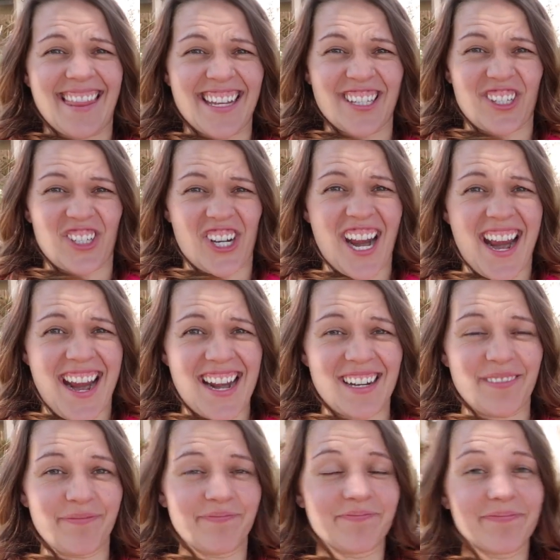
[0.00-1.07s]
this
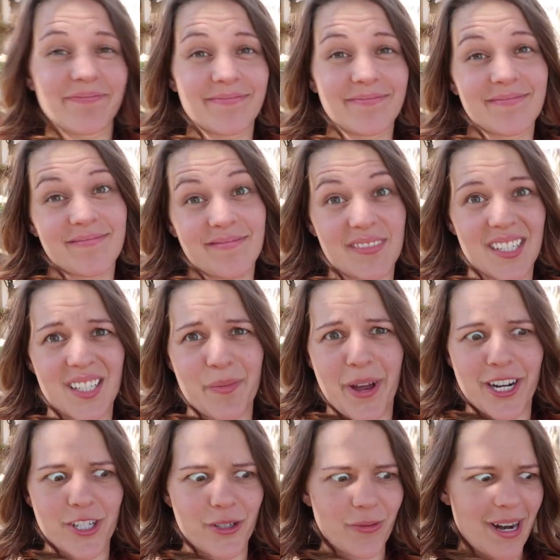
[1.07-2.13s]
chain to
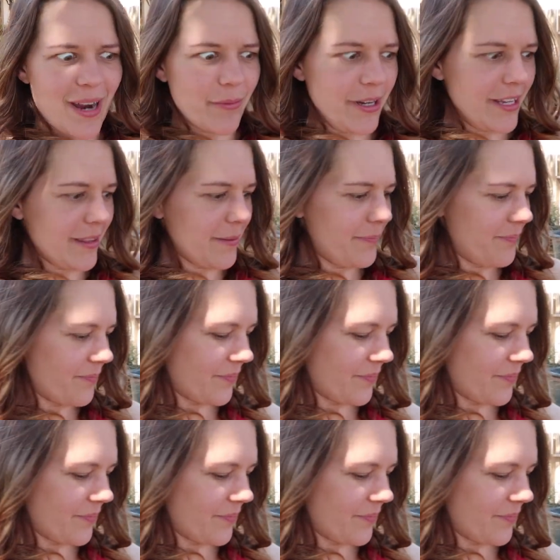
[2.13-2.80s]
smash the rat with